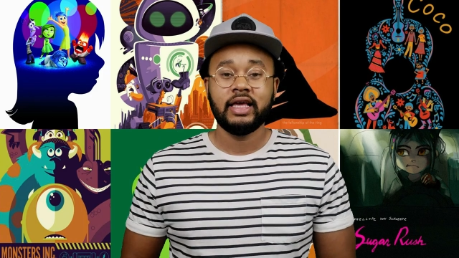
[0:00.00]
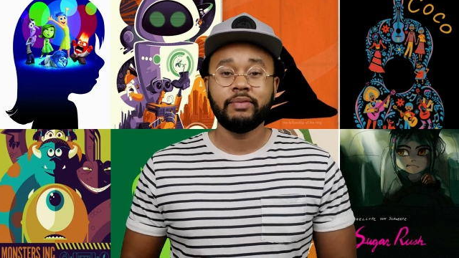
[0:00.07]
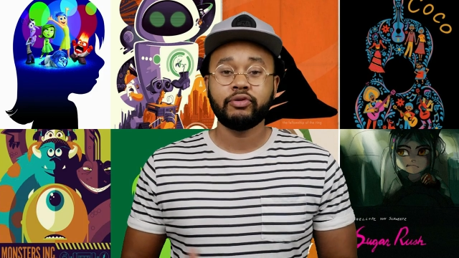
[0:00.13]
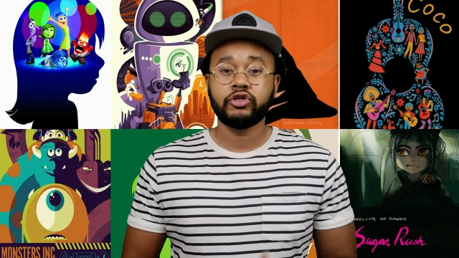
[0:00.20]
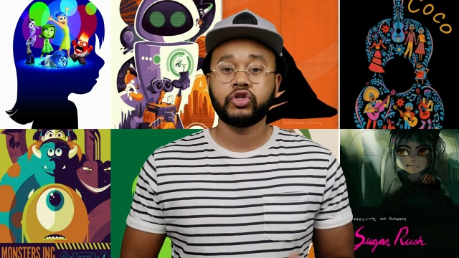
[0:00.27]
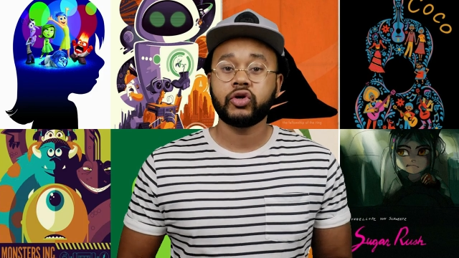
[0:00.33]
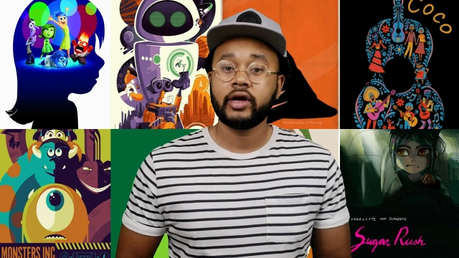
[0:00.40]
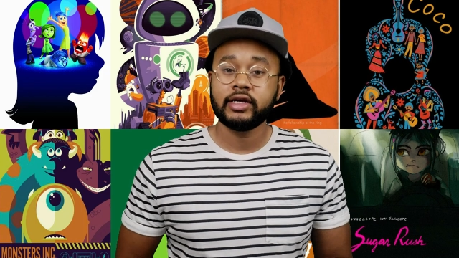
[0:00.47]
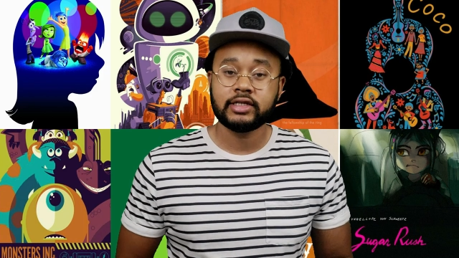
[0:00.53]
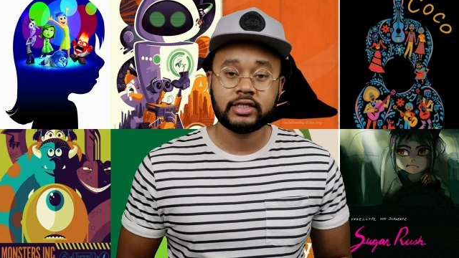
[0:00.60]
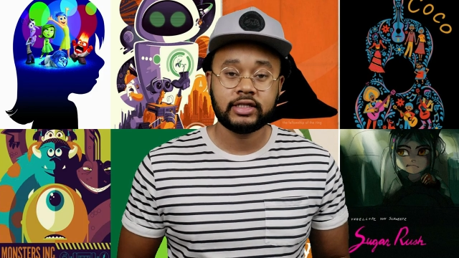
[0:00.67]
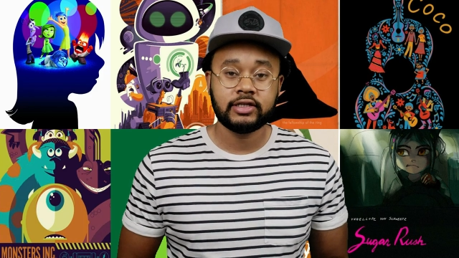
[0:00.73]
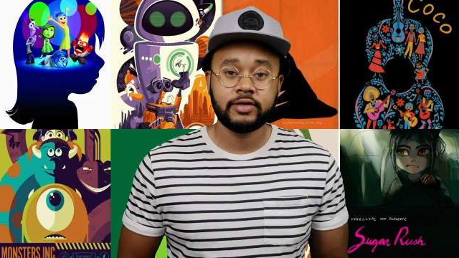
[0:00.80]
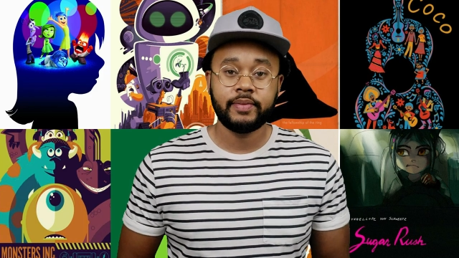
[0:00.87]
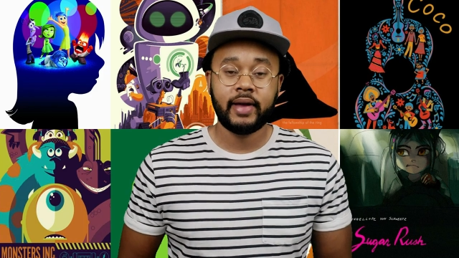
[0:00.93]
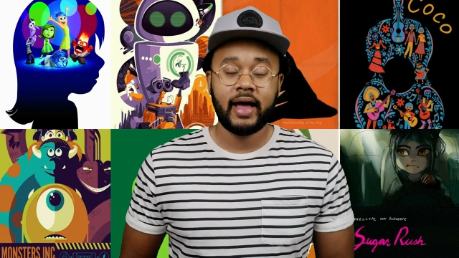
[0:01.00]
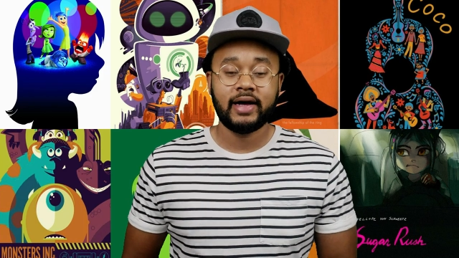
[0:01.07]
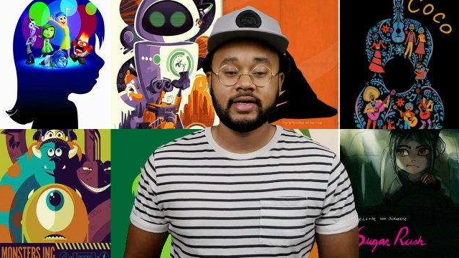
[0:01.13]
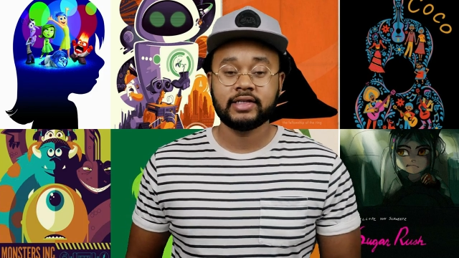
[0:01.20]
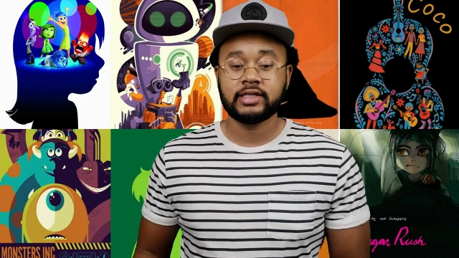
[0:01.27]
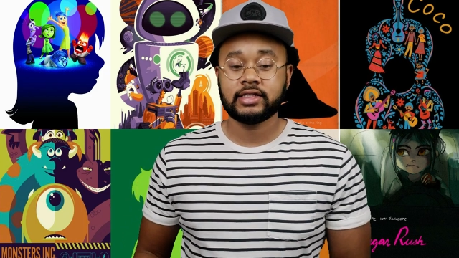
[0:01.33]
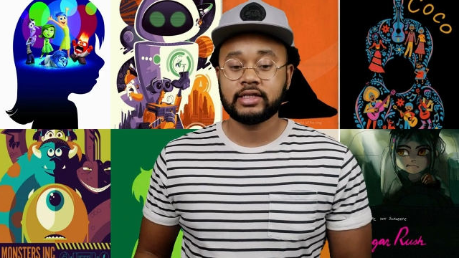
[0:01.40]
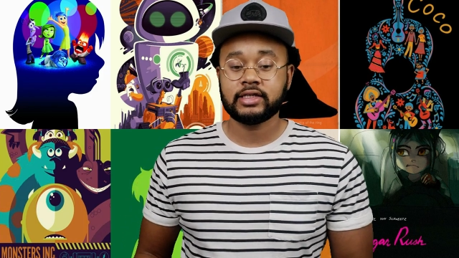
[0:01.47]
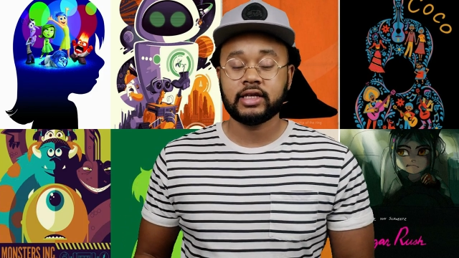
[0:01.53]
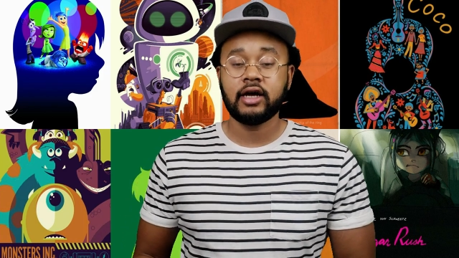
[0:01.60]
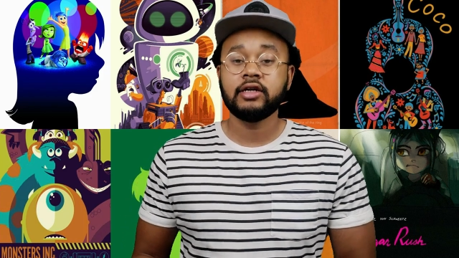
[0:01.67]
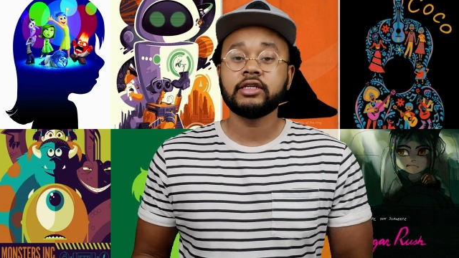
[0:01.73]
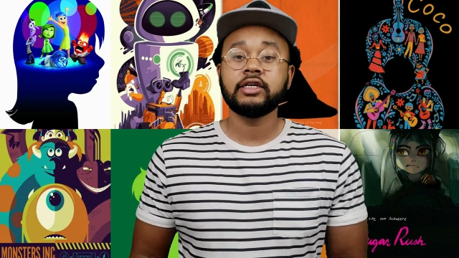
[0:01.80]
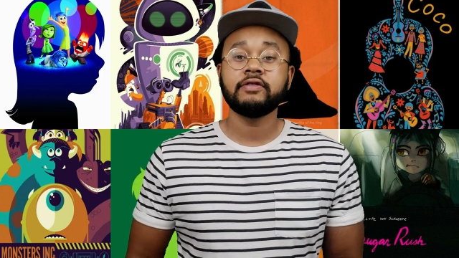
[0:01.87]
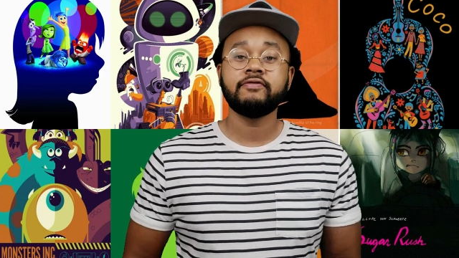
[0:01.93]
He portrays them as this
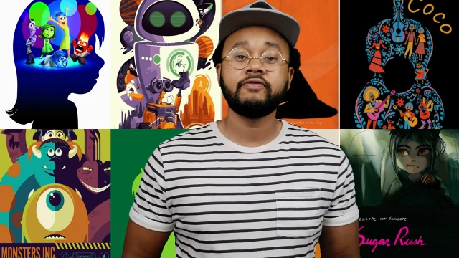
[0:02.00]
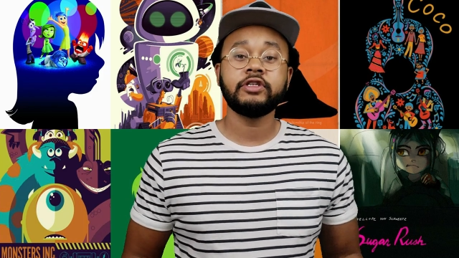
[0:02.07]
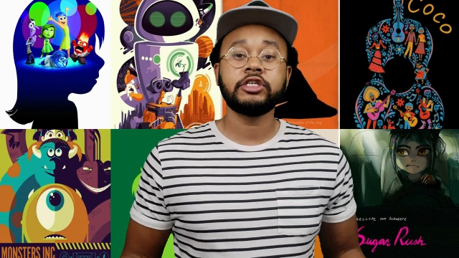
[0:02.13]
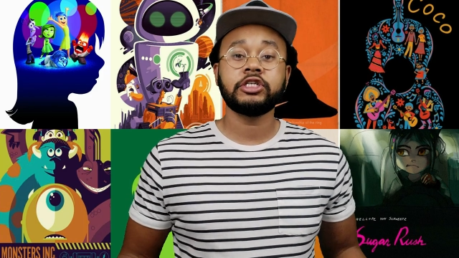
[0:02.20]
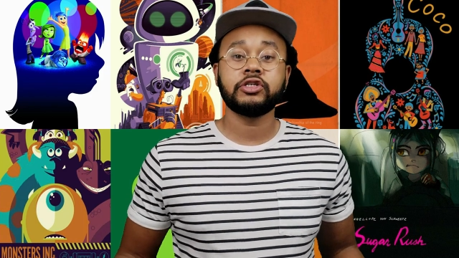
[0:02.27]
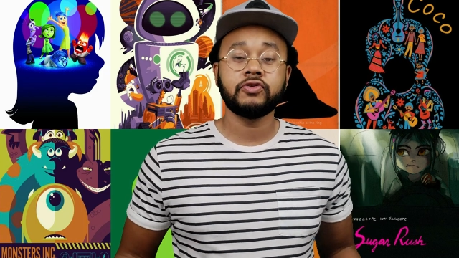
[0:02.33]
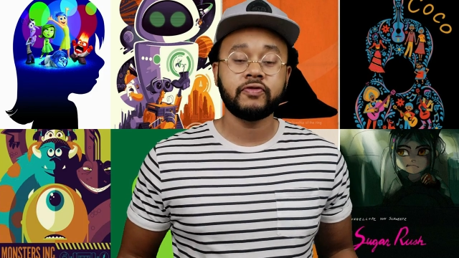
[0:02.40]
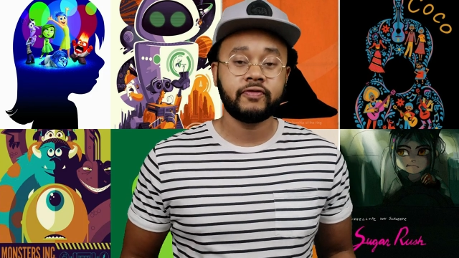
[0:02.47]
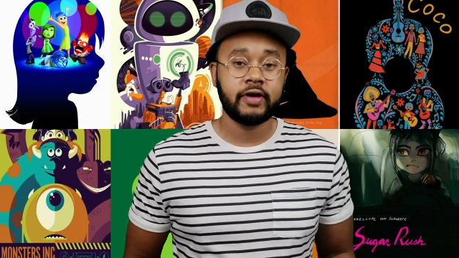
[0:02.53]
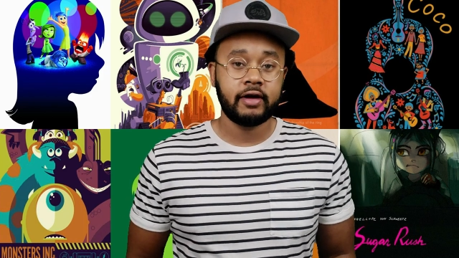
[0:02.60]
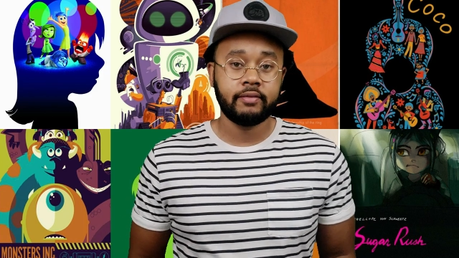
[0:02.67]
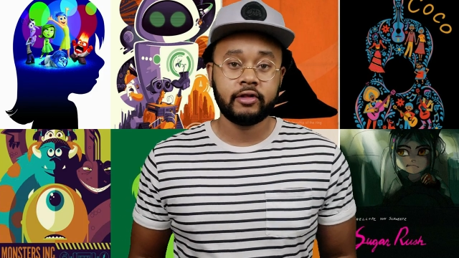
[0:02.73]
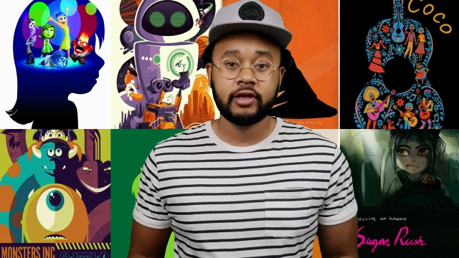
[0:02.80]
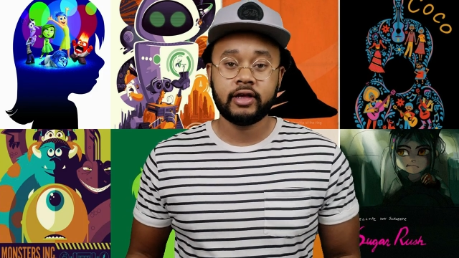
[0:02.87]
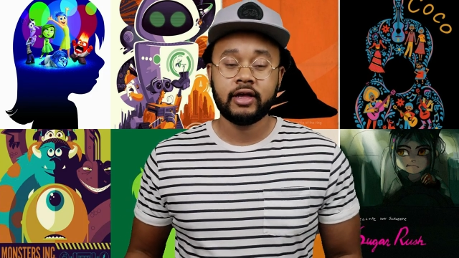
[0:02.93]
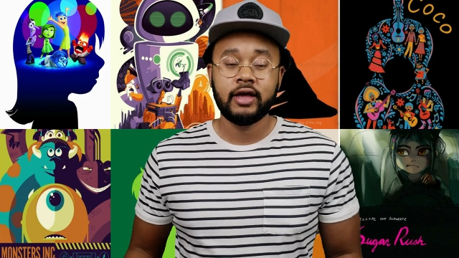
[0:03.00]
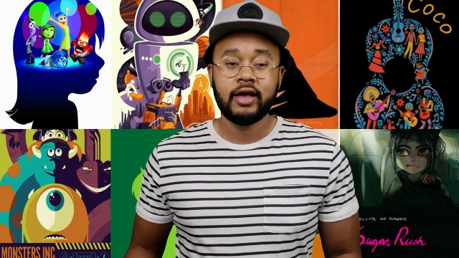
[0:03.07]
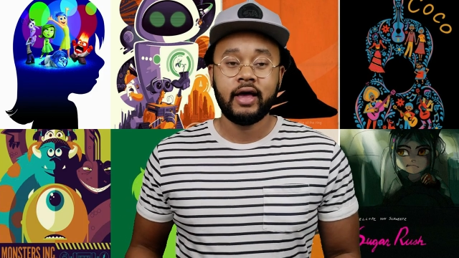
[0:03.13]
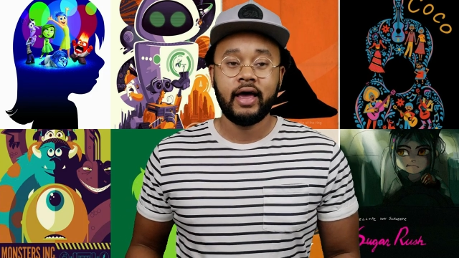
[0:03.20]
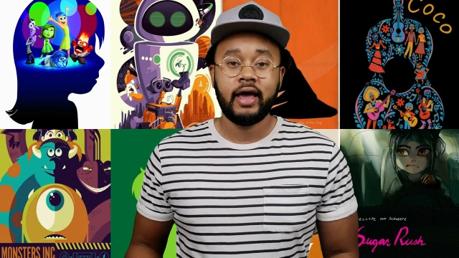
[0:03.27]
unconventional family